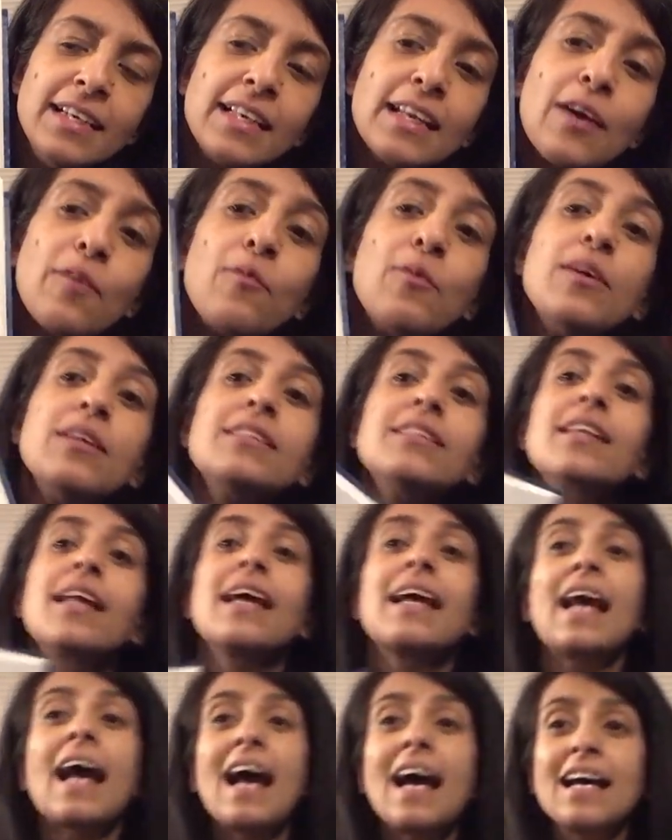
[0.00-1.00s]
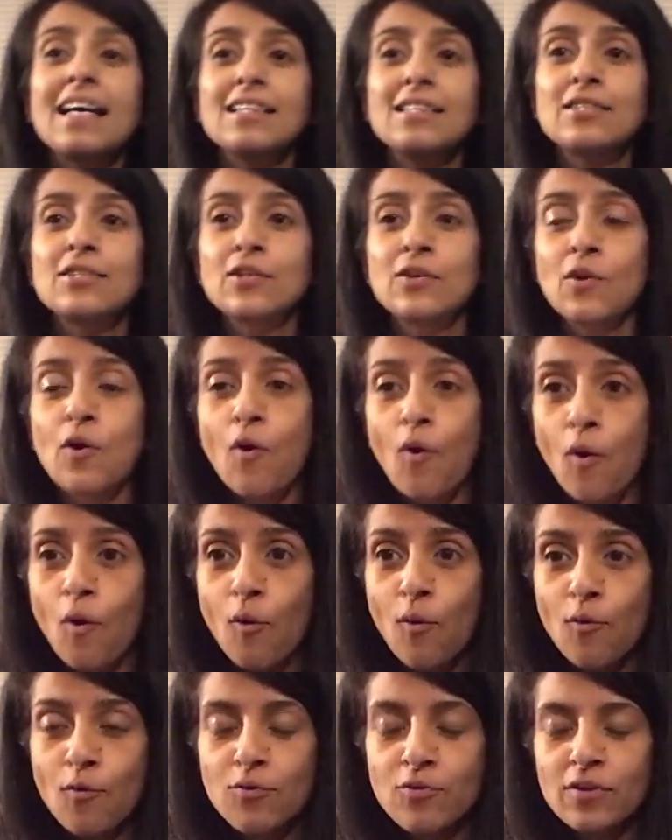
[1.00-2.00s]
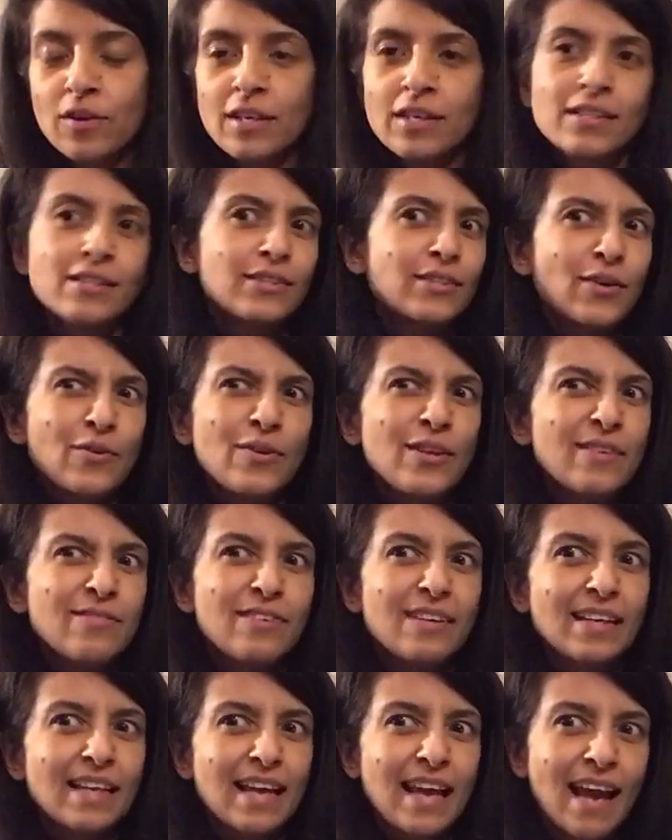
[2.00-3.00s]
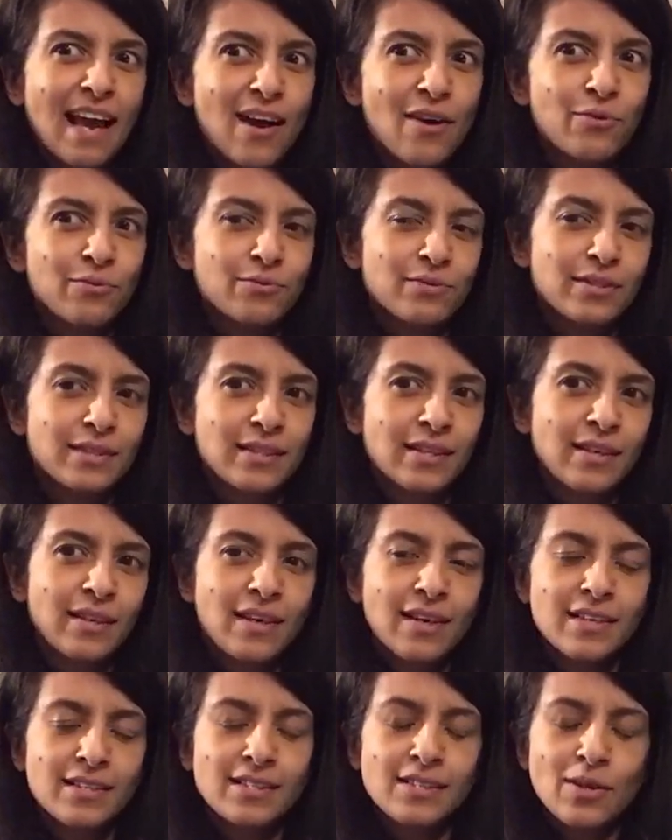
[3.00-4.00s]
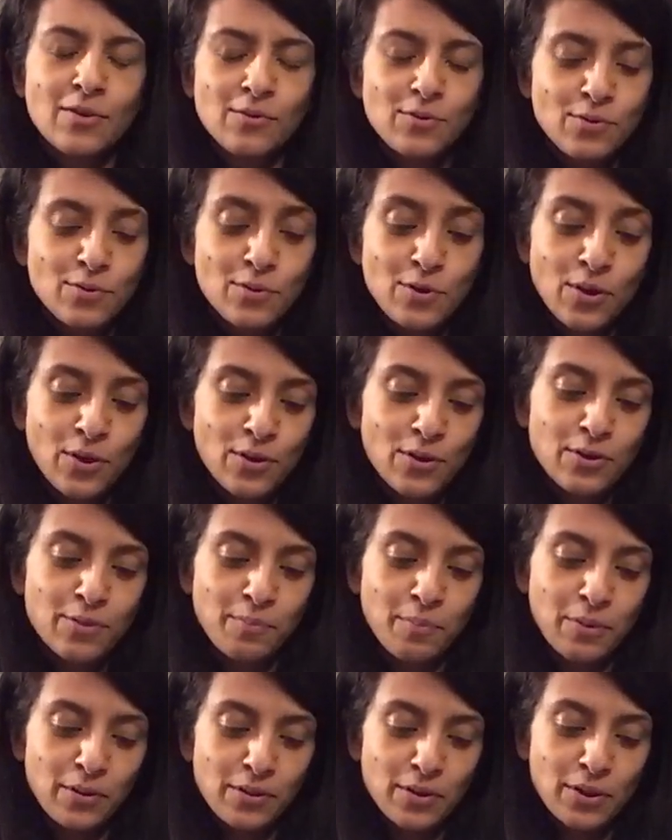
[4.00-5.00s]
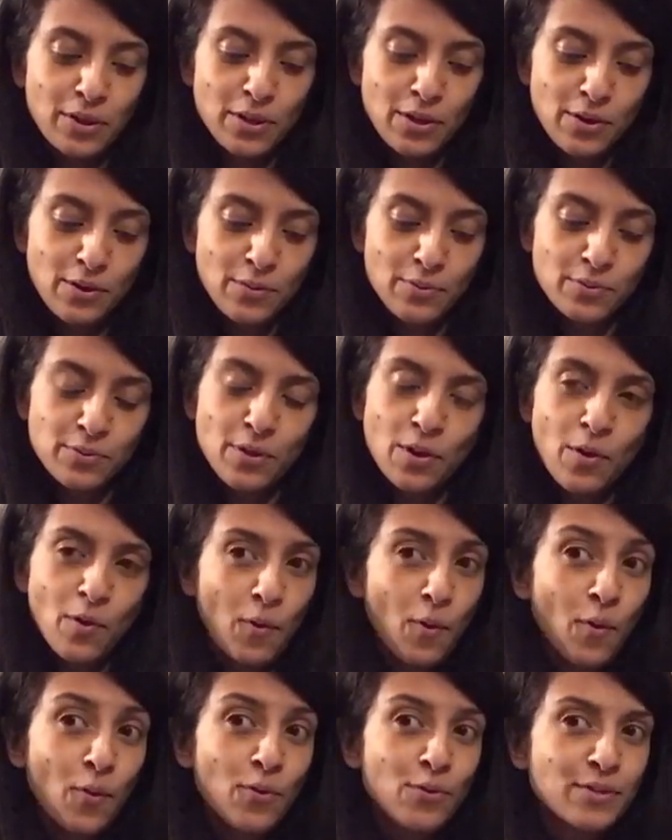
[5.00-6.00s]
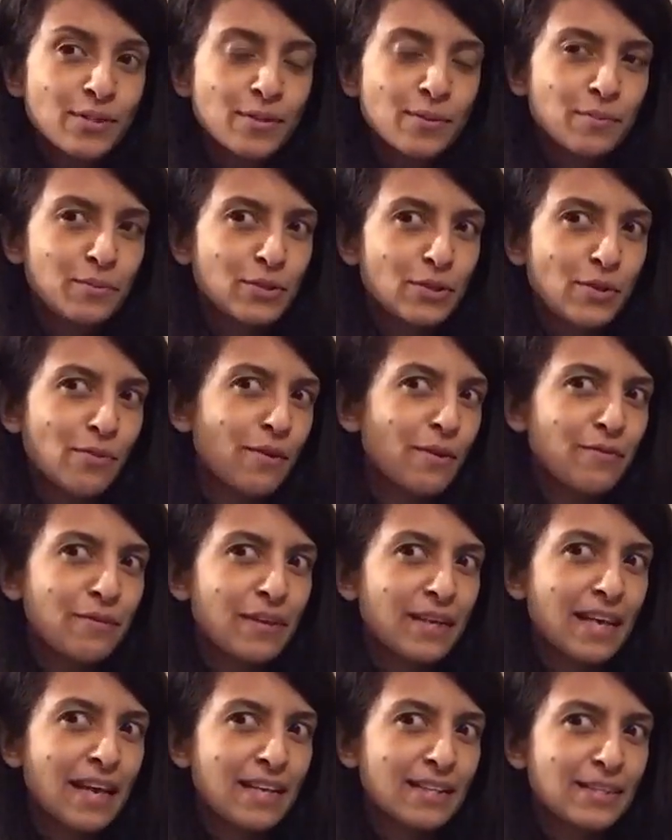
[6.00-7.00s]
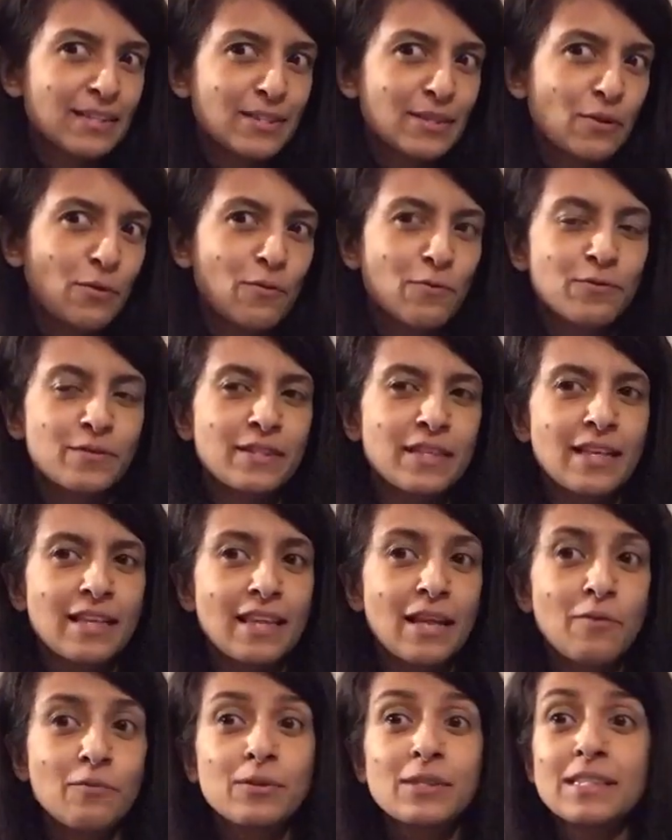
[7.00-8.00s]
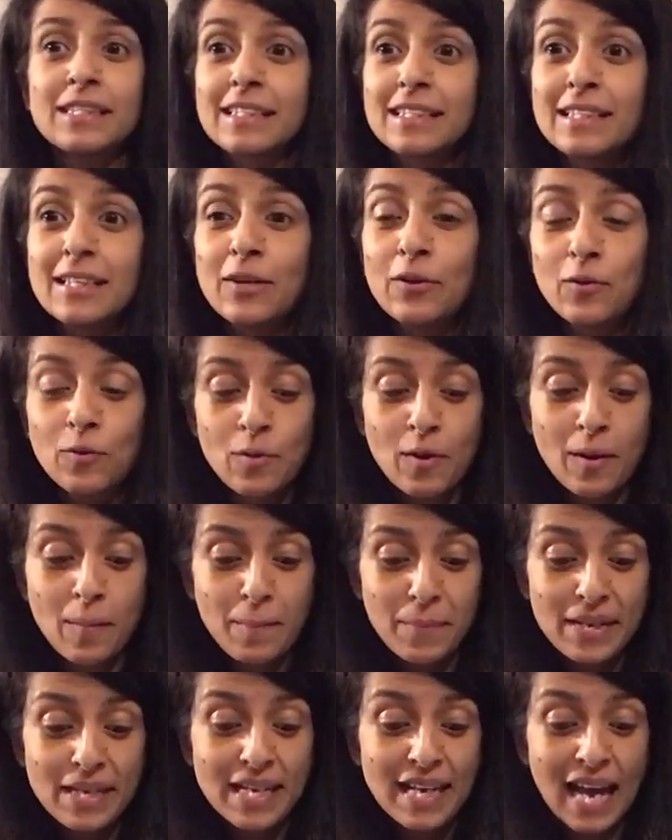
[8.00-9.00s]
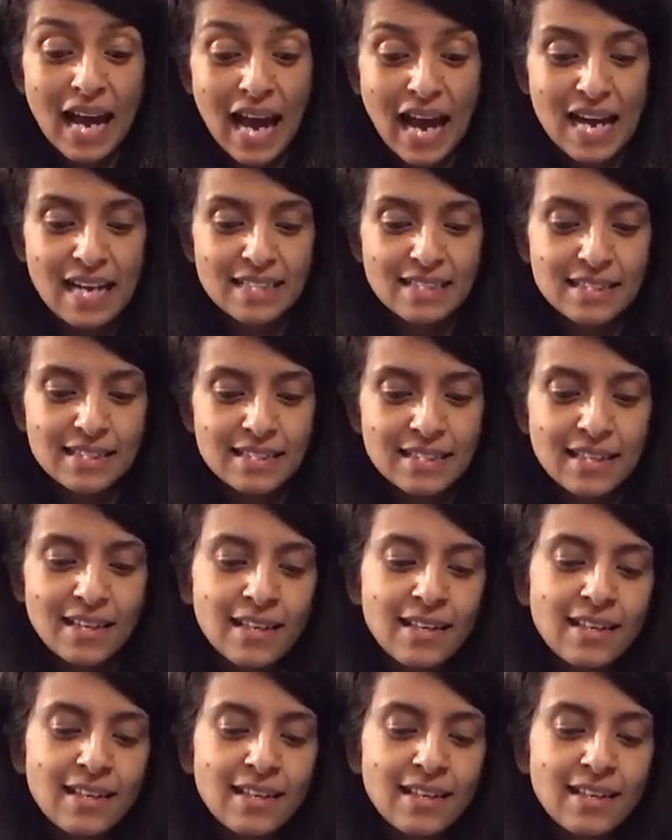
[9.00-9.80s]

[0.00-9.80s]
Now, words like and of don't even count. So you could put cute, awesome, terrific and soft, and that would still be cats.